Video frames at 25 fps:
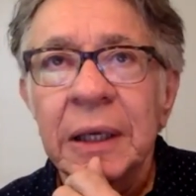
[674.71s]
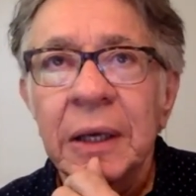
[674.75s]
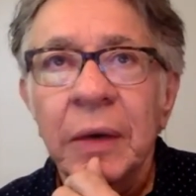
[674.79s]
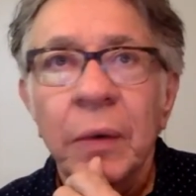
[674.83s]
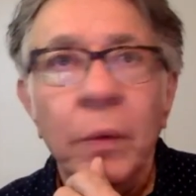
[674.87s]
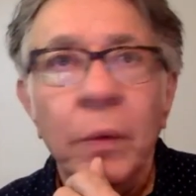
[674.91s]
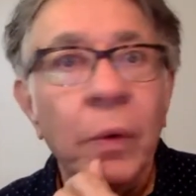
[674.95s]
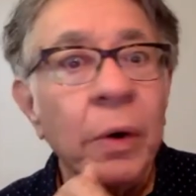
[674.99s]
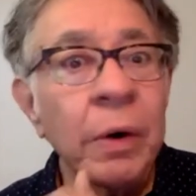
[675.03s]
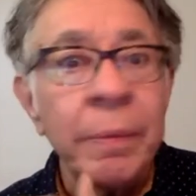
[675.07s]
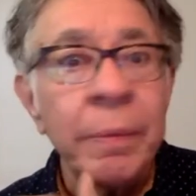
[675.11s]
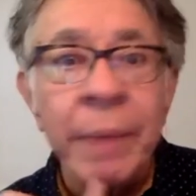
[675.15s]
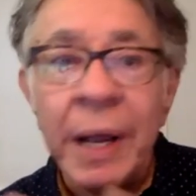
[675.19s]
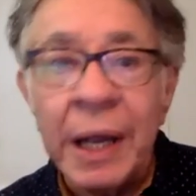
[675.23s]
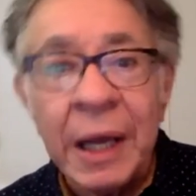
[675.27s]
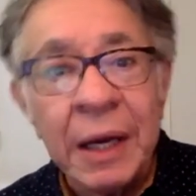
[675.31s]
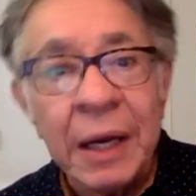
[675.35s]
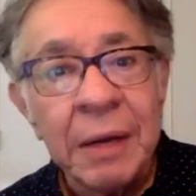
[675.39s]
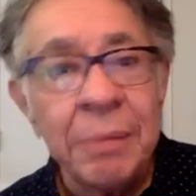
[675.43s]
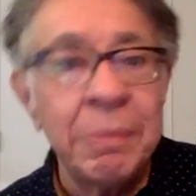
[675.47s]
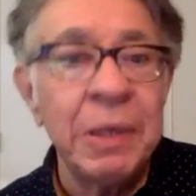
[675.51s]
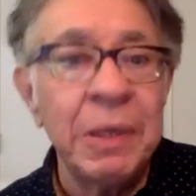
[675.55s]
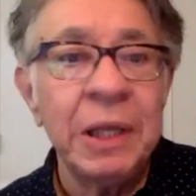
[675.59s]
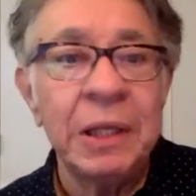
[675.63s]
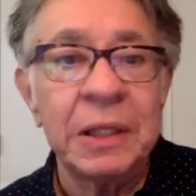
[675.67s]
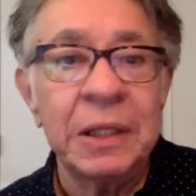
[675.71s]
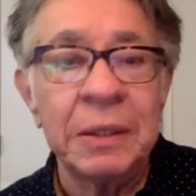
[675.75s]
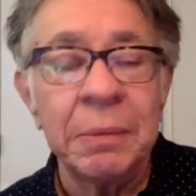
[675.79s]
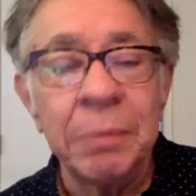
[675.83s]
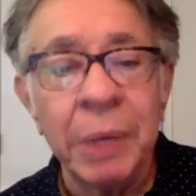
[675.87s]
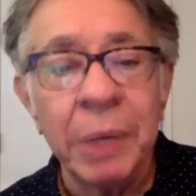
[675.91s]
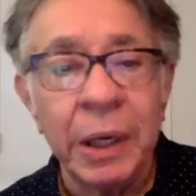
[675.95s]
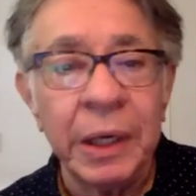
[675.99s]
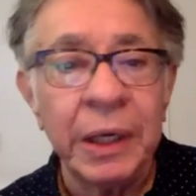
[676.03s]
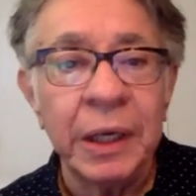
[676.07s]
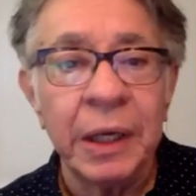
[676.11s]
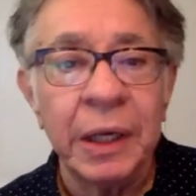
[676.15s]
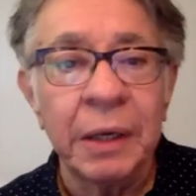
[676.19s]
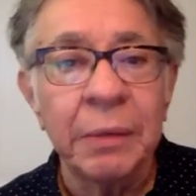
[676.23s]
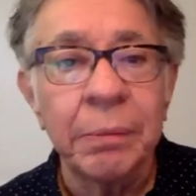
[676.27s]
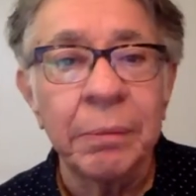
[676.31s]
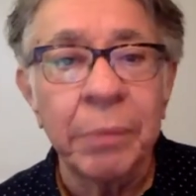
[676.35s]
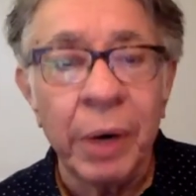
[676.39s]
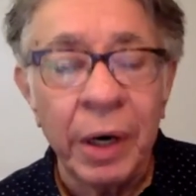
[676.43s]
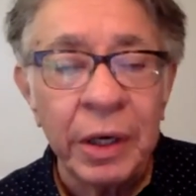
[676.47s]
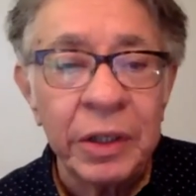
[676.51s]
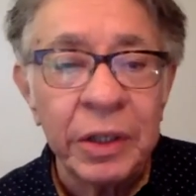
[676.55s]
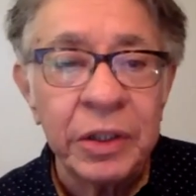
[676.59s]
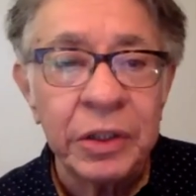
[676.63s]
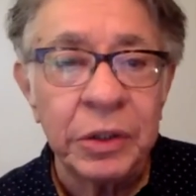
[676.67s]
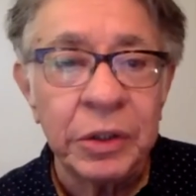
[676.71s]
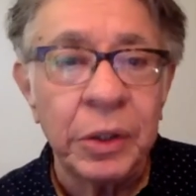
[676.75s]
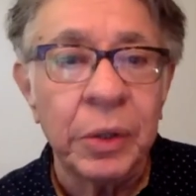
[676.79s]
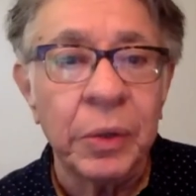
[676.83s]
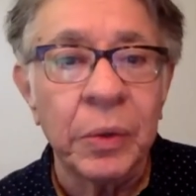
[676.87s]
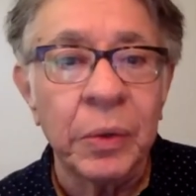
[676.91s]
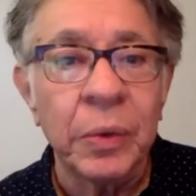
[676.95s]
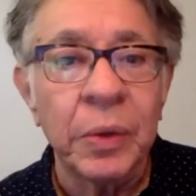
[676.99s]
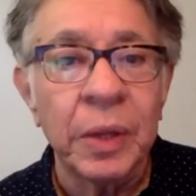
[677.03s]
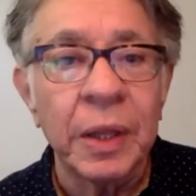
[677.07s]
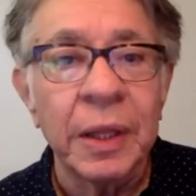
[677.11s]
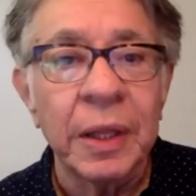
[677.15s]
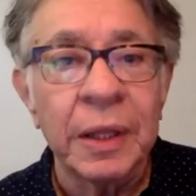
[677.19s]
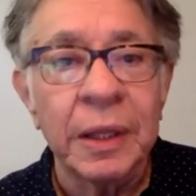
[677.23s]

where am I going to meet somebody in Barstow